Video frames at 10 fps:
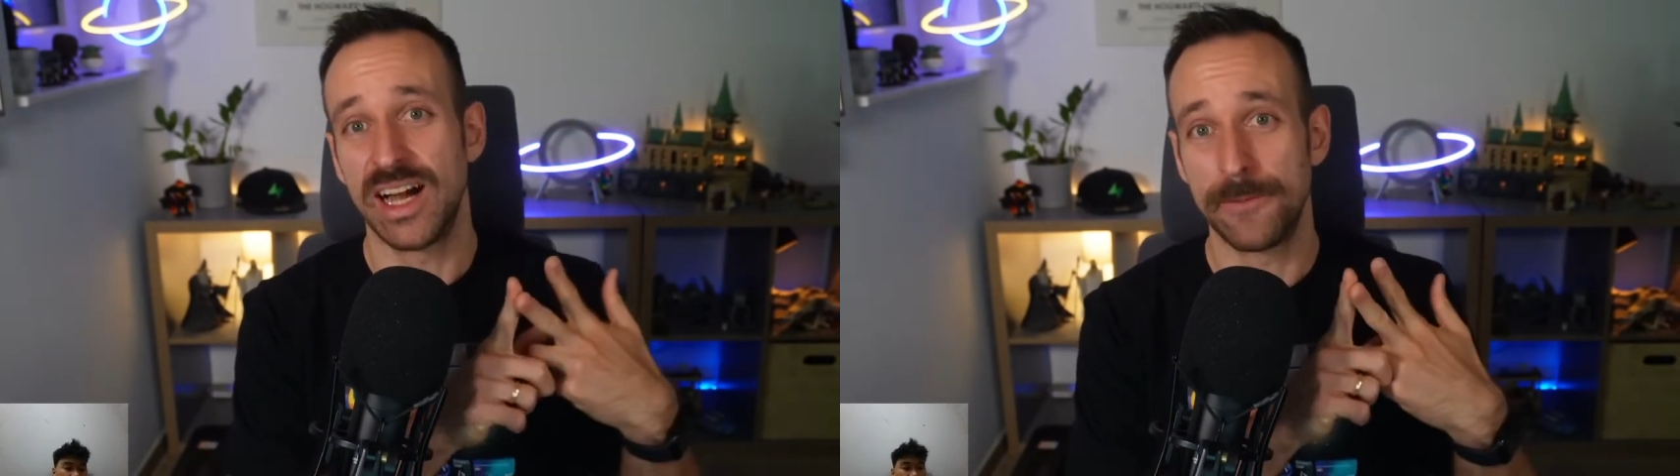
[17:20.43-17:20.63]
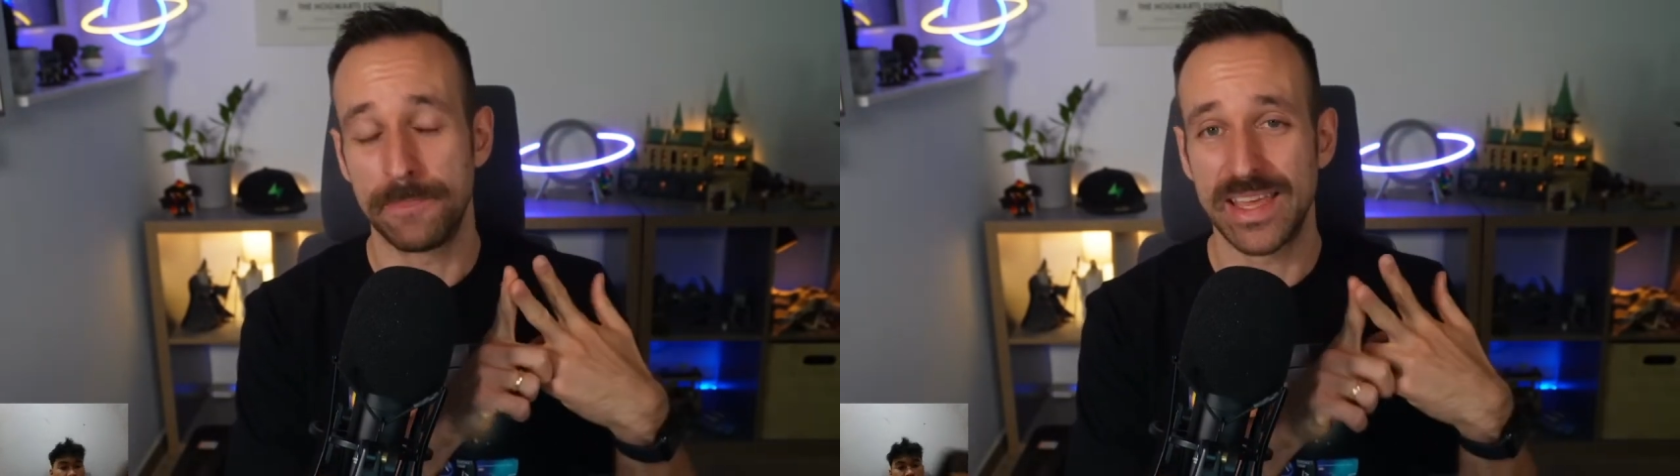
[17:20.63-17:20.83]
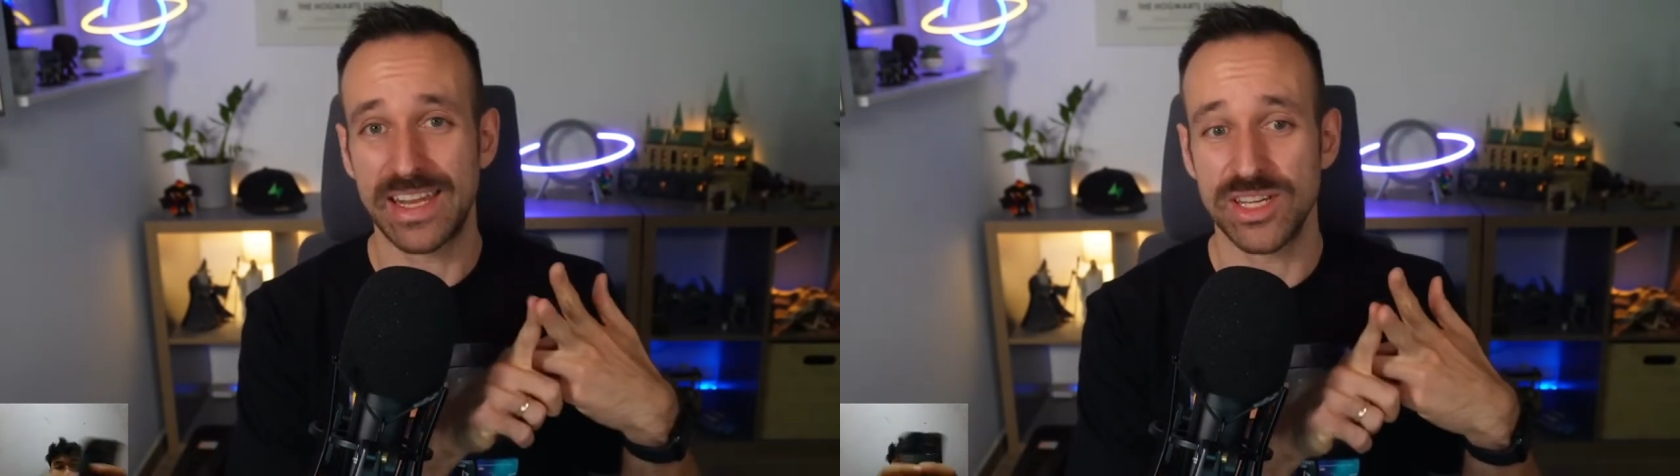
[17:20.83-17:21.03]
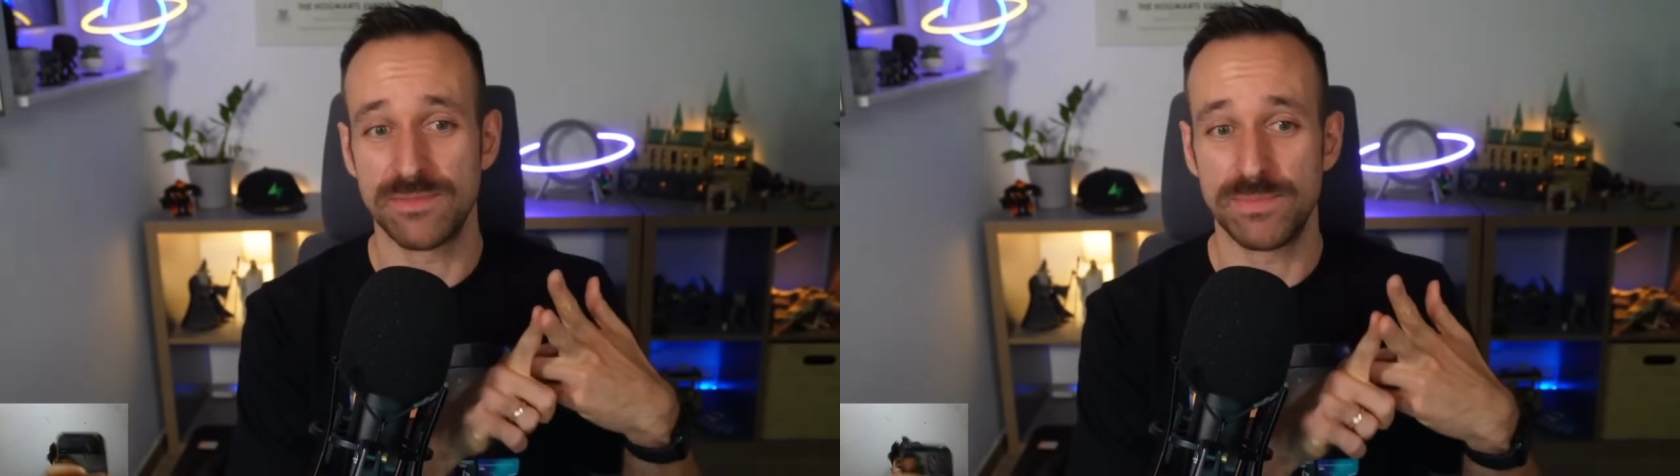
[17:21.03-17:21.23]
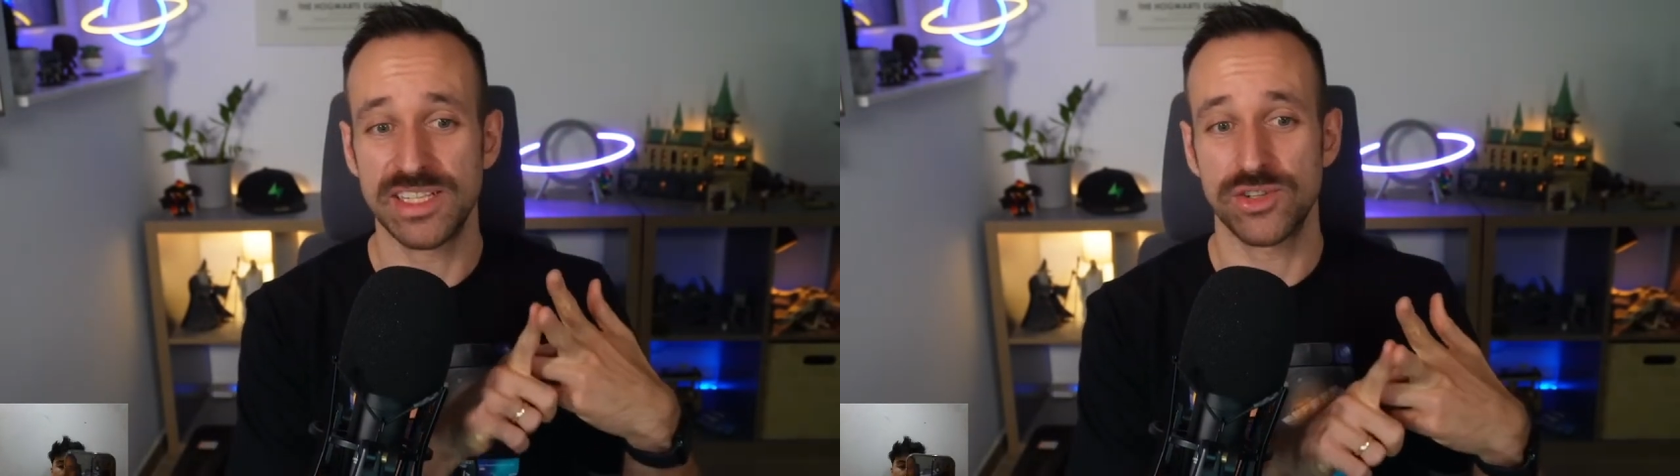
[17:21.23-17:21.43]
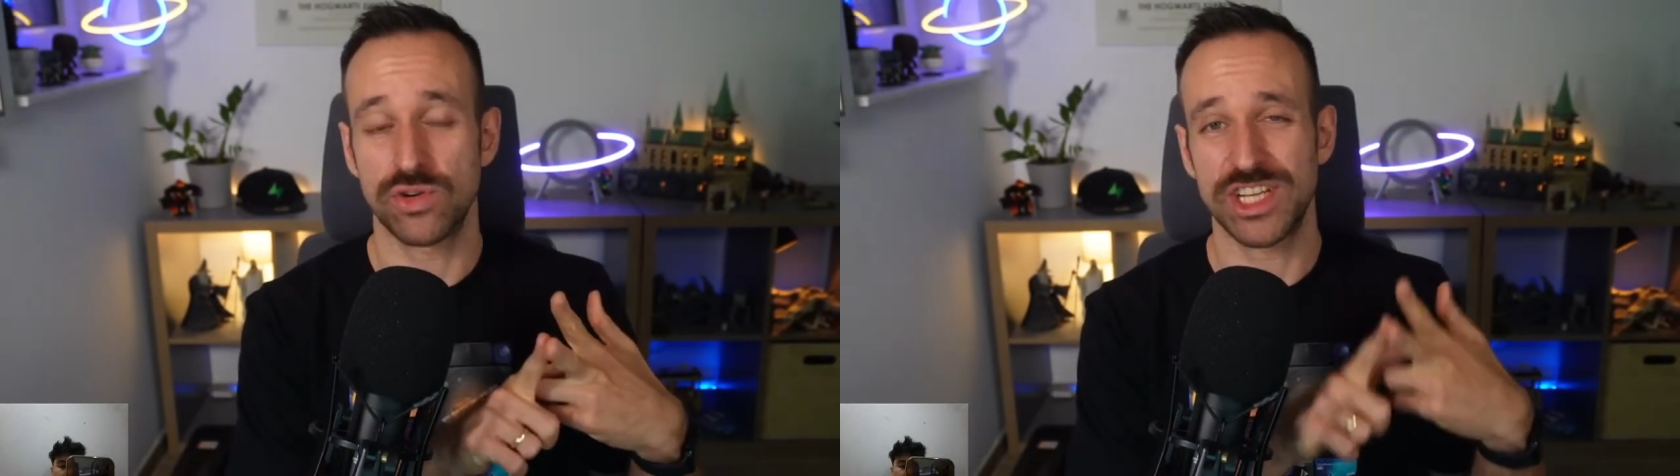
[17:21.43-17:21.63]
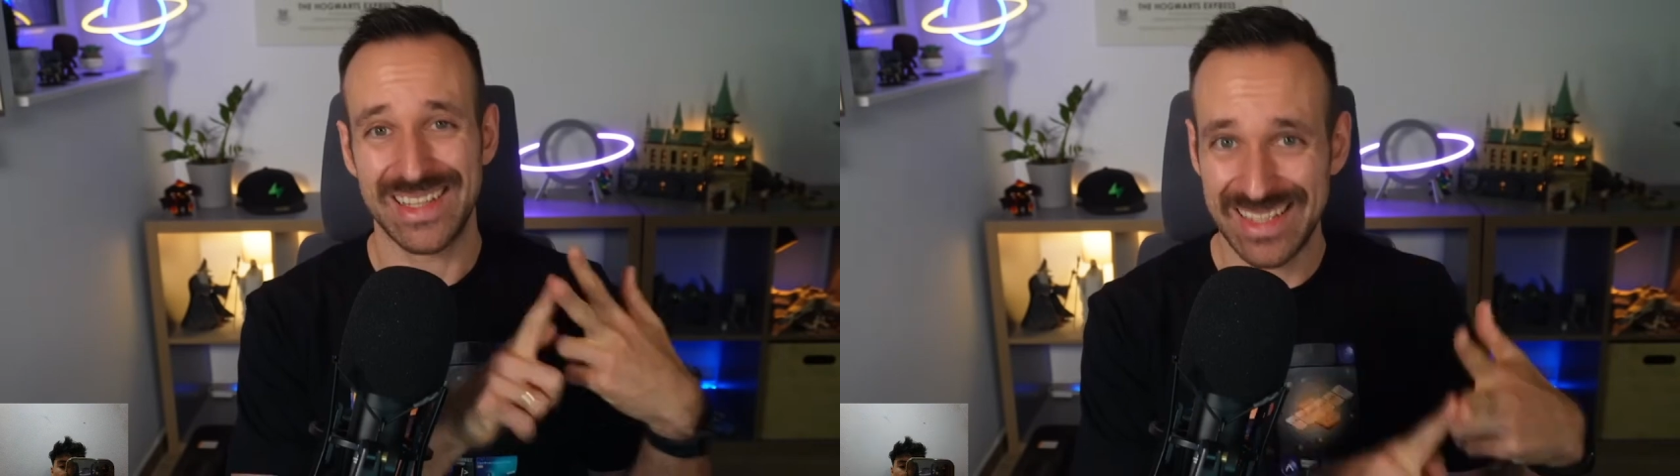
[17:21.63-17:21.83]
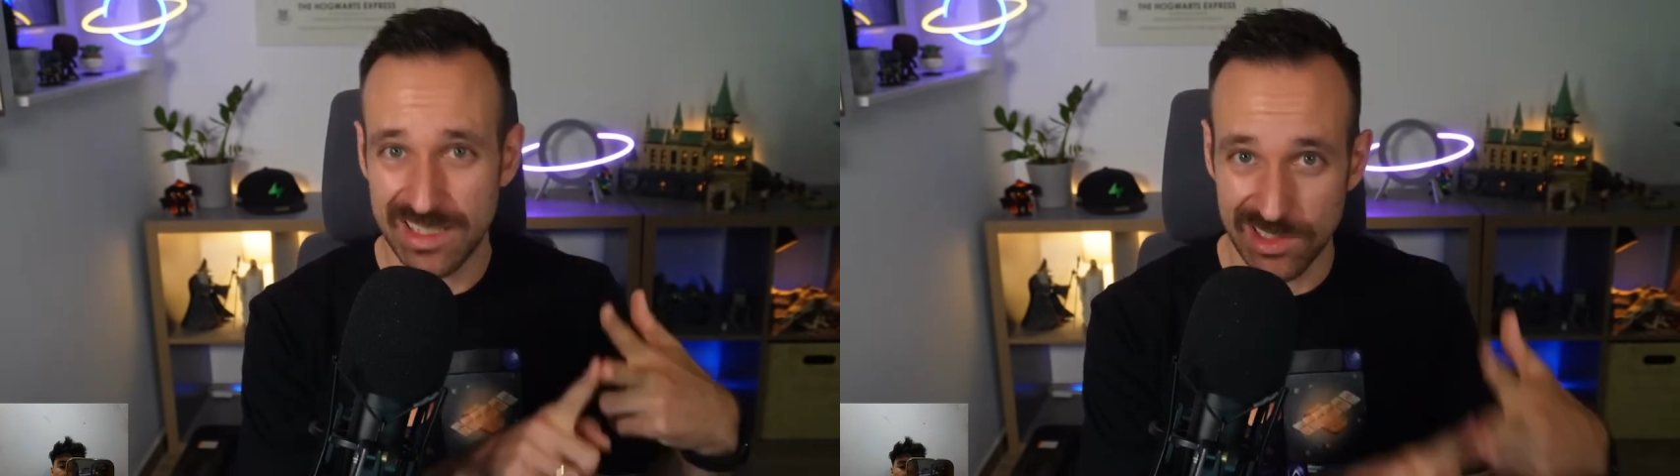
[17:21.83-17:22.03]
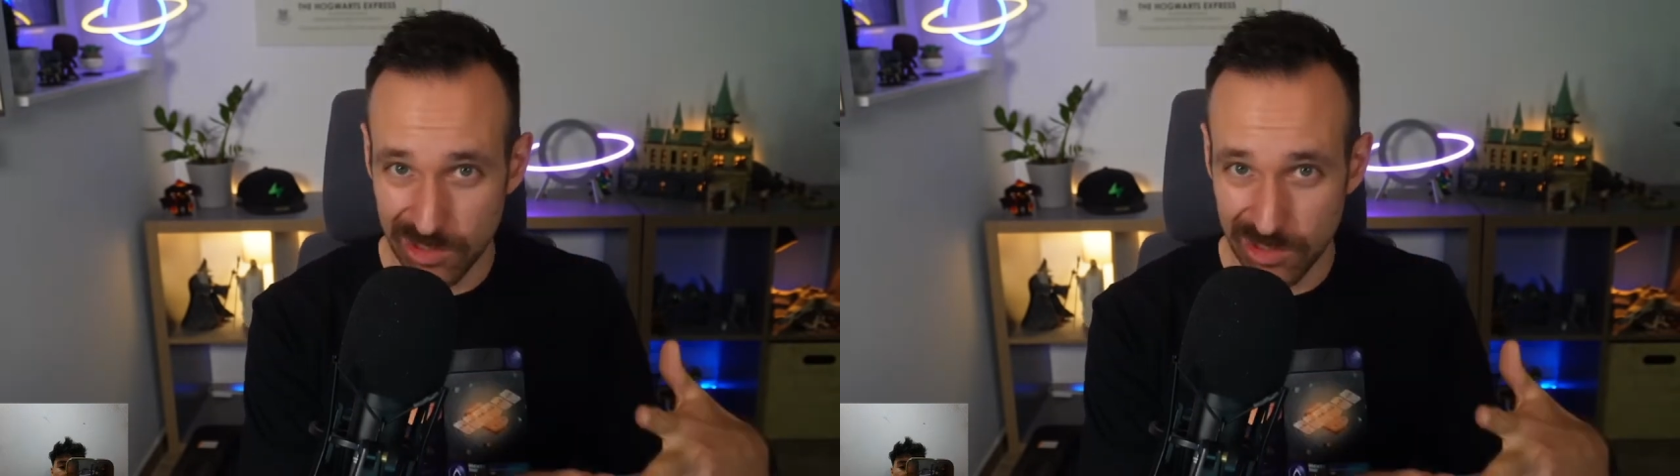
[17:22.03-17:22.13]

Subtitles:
and then you can build your project either